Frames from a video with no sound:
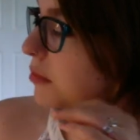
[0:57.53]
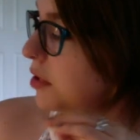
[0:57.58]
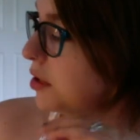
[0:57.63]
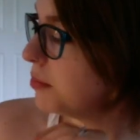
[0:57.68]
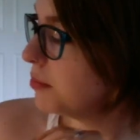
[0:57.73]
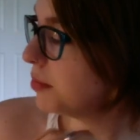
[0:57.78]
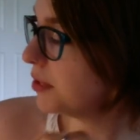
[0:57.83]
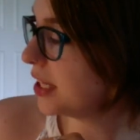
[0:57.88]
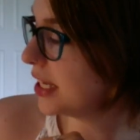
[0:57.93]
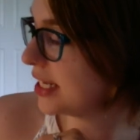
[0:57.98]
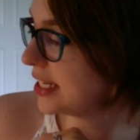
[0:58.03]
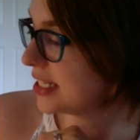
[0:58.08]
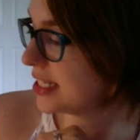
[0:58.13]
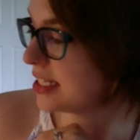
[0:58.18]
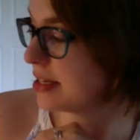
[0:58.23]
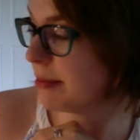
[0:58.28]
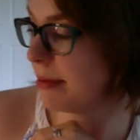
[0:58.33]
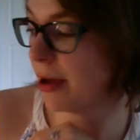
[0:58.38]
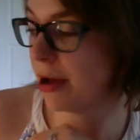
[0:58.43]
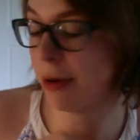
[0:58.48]
complaints
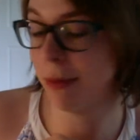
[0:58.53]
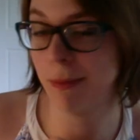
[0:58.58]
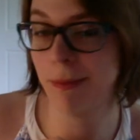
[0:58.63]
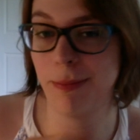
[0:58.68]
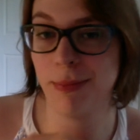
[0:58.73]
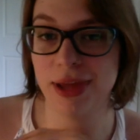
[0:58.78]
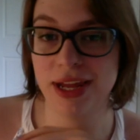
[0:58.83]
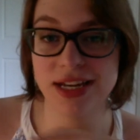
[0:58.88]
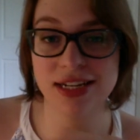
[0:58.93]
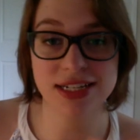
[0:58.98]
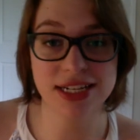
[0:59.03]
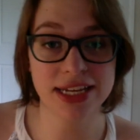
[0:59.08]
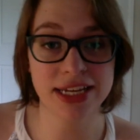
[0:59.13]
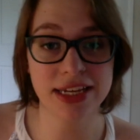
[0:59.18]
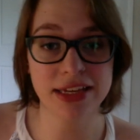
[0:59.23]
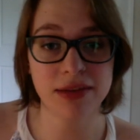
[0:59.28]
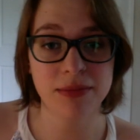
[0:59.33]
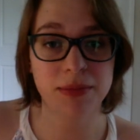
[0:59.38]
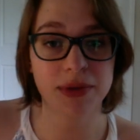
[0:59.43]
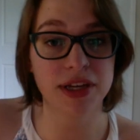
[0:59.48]
about
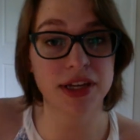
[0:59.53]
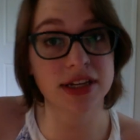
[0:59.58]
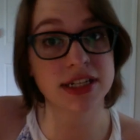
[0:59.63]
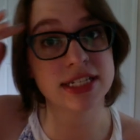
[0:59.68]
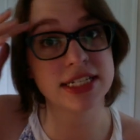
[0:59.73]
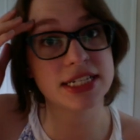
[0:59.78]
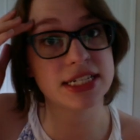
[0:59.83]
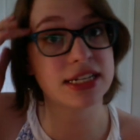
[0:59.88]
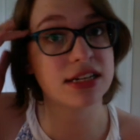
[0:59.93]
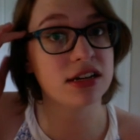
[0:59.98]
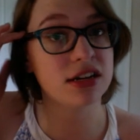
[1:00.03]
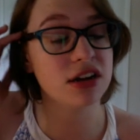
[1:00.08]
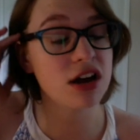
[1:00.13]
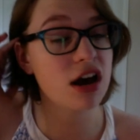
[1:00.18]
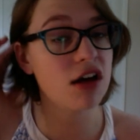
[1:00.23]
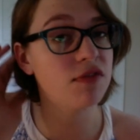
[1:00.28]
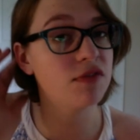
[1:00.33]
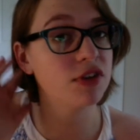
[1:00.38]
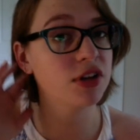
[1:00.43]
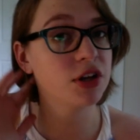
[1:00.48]
bending because it's in an
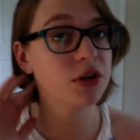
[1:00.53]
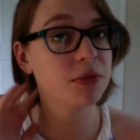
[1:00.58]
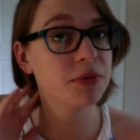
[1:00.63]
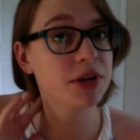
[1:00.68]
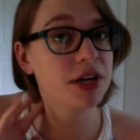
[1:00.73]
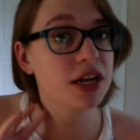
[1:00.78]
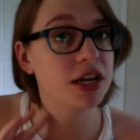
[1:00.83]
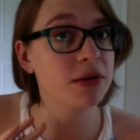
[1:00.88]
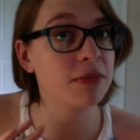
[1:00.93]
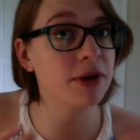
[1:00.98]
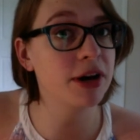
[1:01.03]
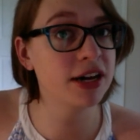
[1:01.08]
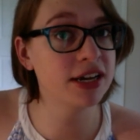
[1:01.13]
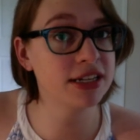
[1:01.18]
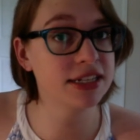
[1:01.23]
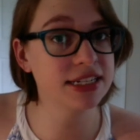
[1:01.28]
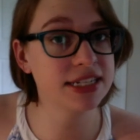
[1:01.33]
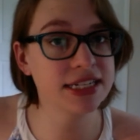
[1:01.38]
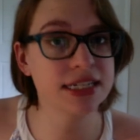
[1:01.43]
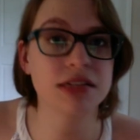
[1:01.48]
envelope and not a
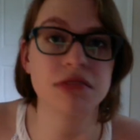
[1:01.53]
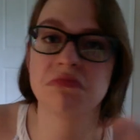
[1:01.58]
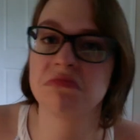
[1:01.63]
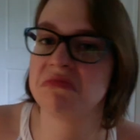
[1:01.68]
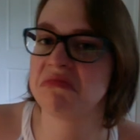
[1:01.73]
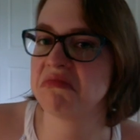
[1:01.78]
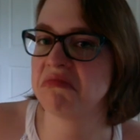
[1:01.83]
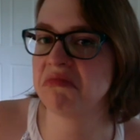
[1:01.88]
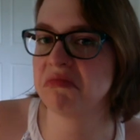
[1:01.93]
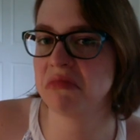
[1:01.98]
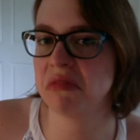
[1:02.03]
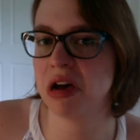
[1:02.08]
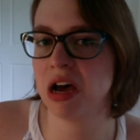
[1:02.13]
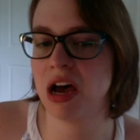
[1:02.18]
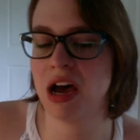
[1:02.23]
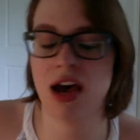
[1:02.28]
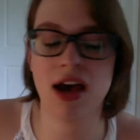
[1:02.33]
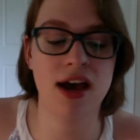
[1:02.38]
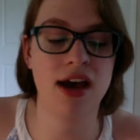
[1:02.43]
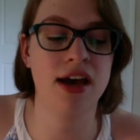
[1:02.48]
box.
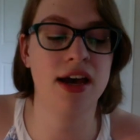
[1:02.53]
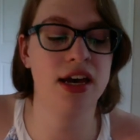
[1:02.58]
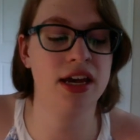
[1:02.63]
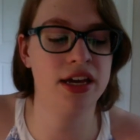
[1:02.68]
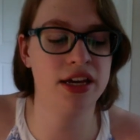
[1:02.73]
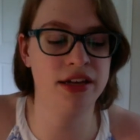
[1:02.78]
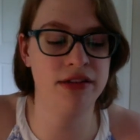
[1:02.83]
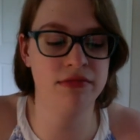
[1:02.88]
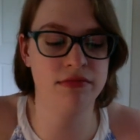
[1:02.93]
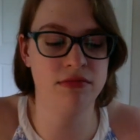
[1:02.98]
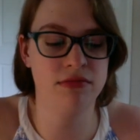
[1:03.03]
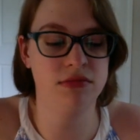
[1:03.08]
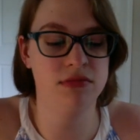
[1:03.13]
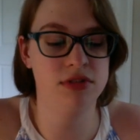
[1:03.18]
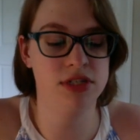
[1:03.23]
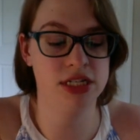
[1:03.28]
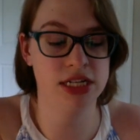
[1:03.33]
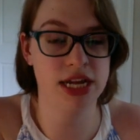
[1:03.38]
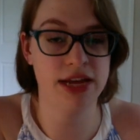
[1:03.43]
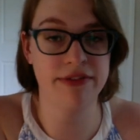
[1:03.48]
I
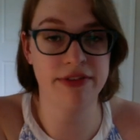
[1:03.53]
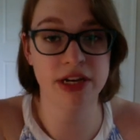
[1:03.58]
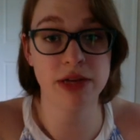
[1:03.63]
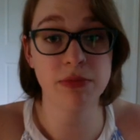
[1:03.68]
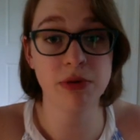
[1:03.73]
didn't have any